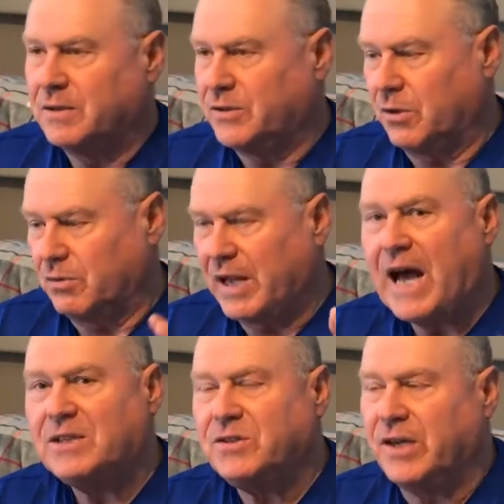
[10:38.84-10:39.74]
So
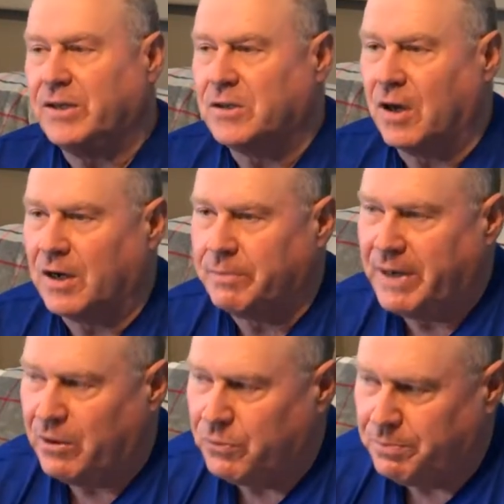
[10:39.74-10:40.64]
last thing to talk
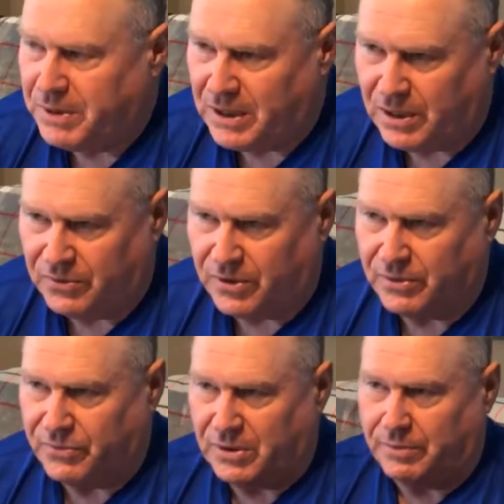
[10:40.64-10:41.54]
about would be
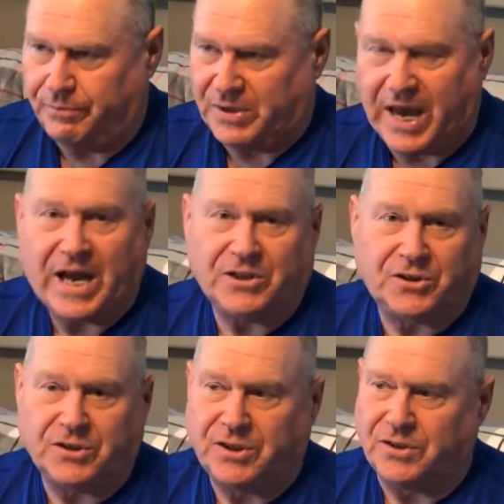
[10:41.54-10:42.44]
the
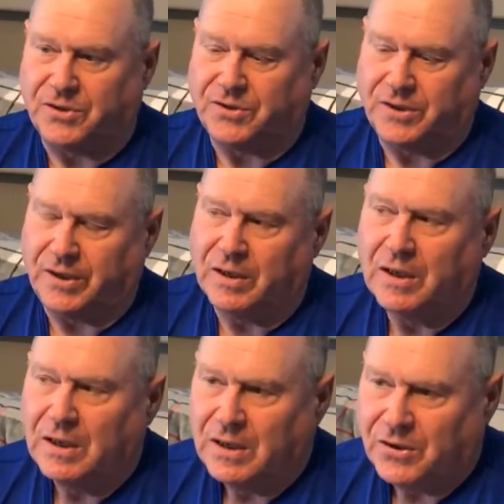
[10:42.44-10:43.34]
cash contingency.
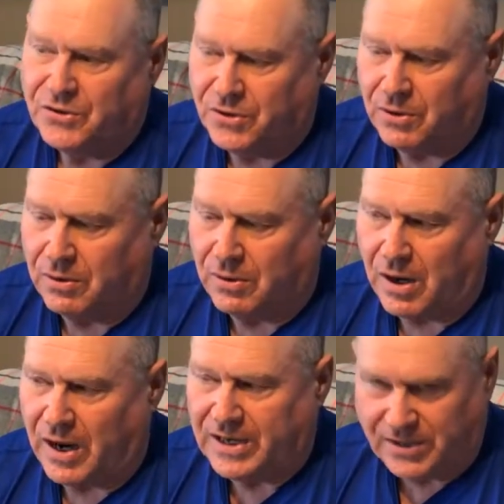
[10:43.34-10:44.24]
So
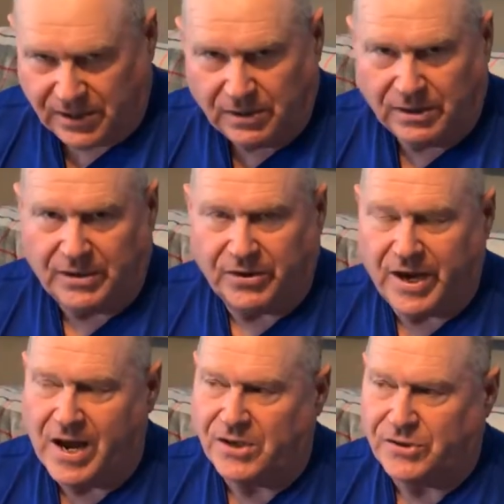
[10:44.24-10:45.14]
ideally, the
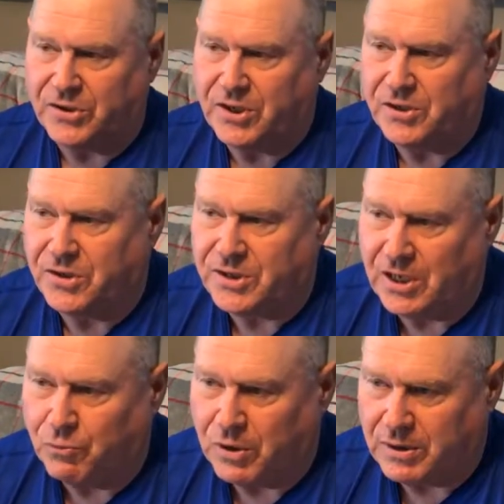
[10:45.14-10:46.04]
cash
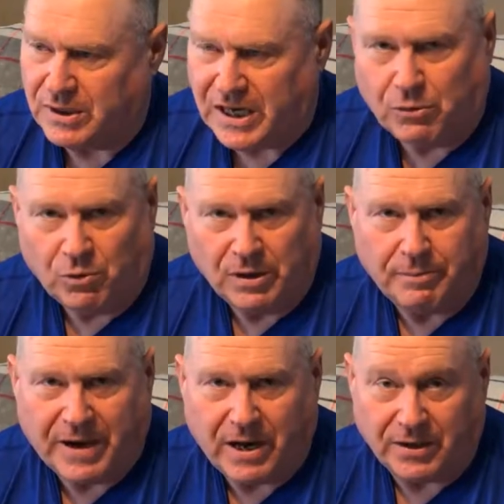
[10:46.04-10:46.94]
contingency would equal
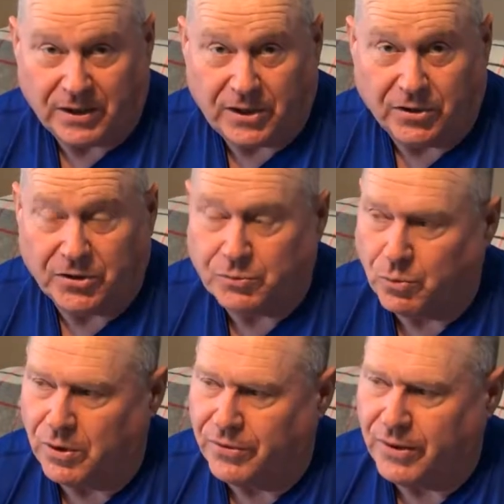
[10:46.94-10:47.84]
about a year's
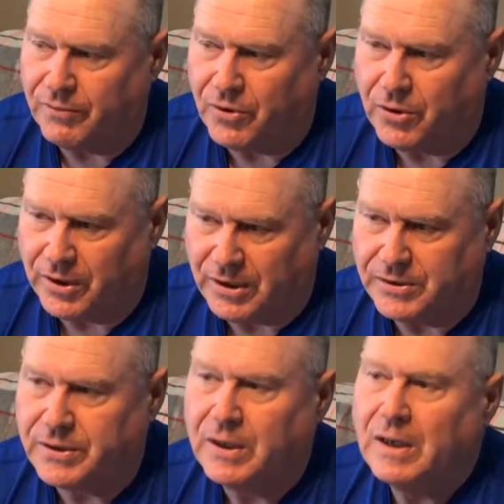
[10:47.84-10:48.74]
worth of
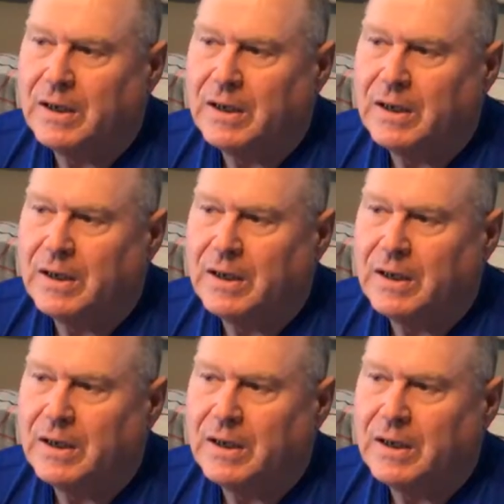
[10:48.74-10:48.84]
earnings.